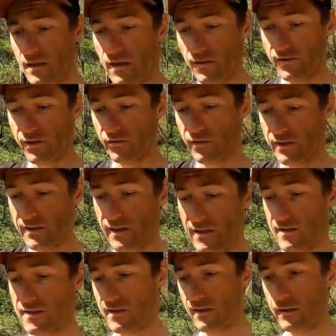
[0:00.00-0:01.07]
until it
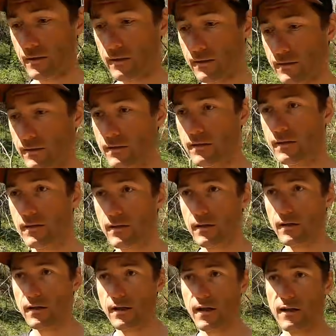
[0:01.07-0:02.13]
gets
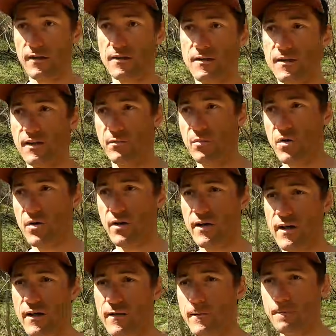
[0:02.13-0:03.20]
kind of steeper
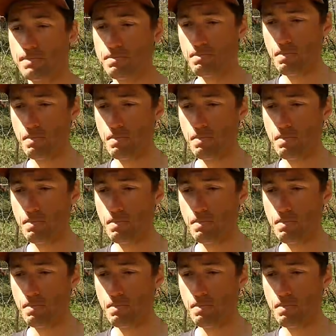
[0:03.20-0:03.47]
again,